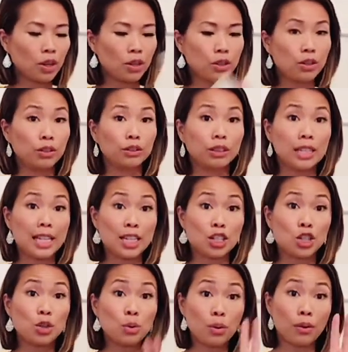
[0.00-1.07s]
You'll need
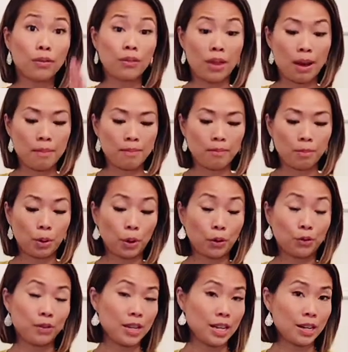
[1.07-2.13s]
two of them
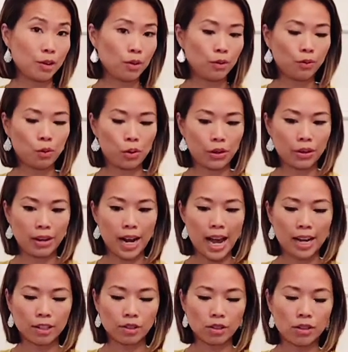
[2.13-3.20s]
per vehicle for your
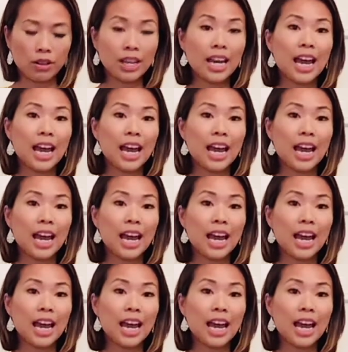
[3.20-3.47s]
axle.